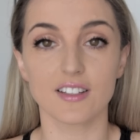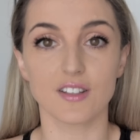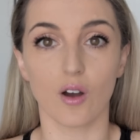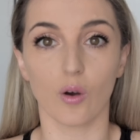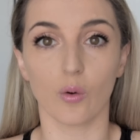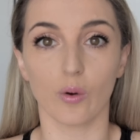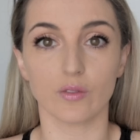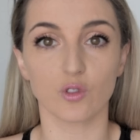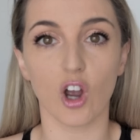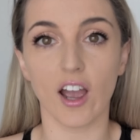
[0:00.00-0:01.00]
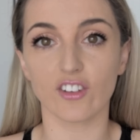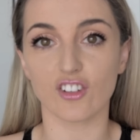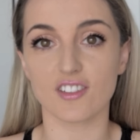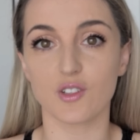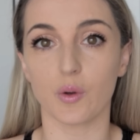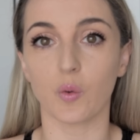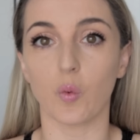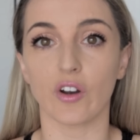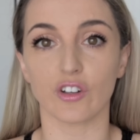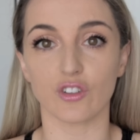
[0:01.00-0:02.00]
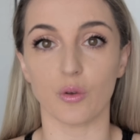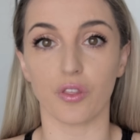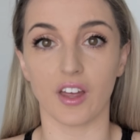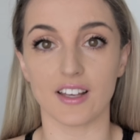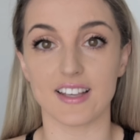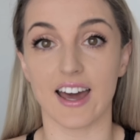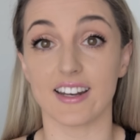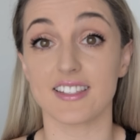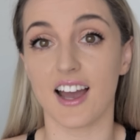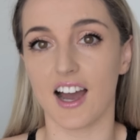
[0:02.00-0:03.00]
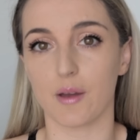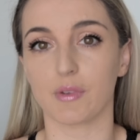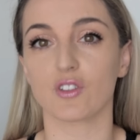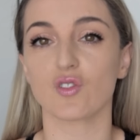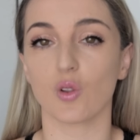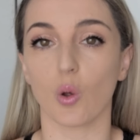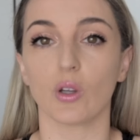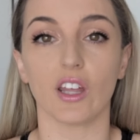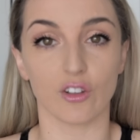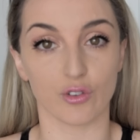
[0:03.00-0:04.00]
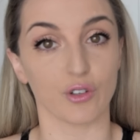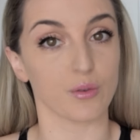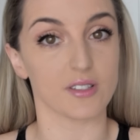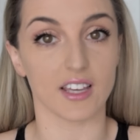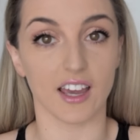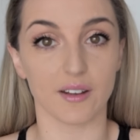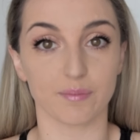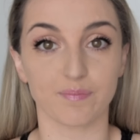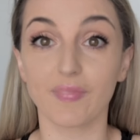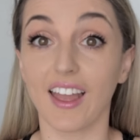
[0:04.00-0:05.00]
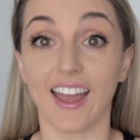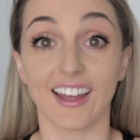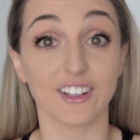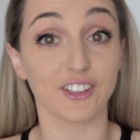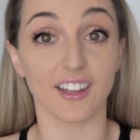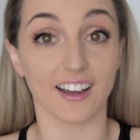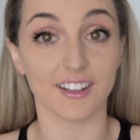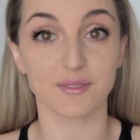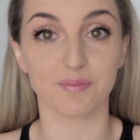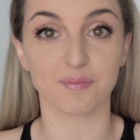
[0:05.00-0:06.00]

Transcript: So try just doing one or two things at a time and slowly introducing it, and good luck.